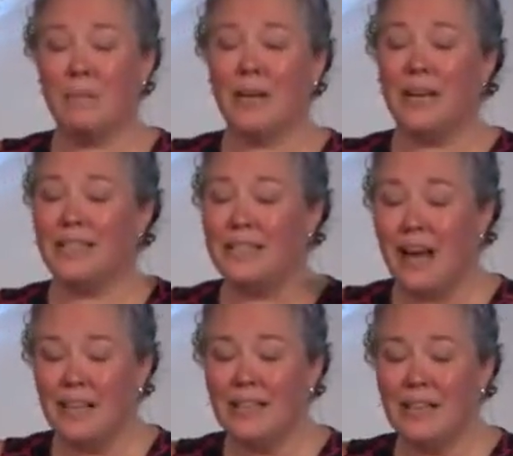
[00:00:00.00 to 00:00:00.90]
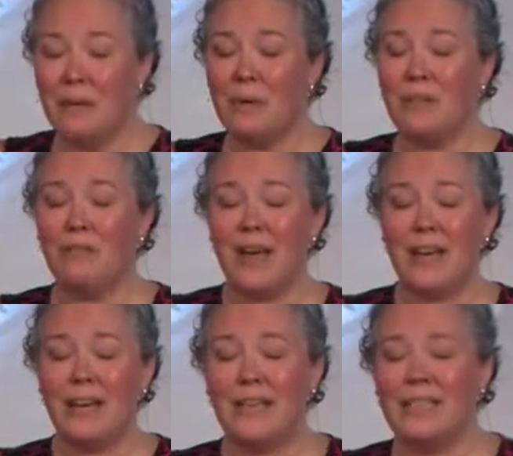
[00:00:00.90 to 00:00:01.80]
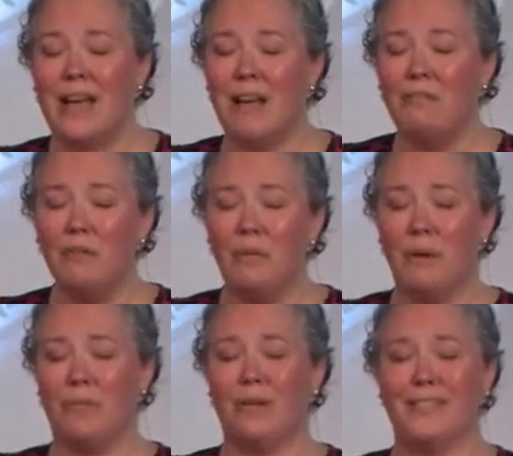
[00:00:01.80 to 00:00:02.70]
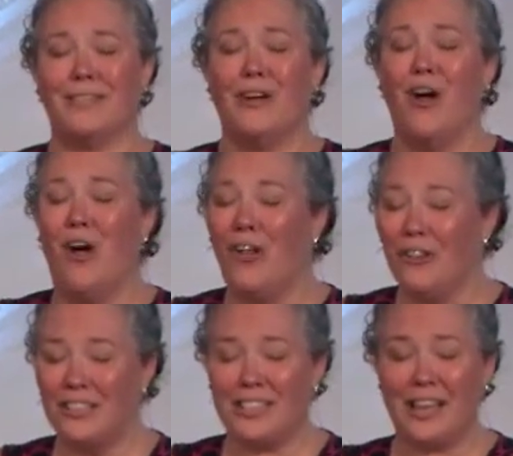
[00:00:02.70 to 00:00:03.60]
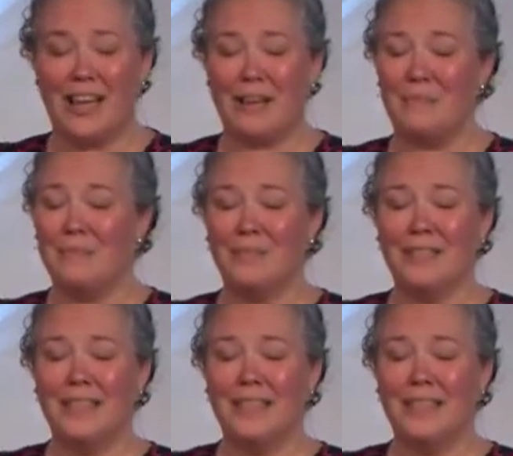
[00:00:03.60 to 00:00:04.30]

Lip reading: Because God cannot be divided, it is everywhere present all the time,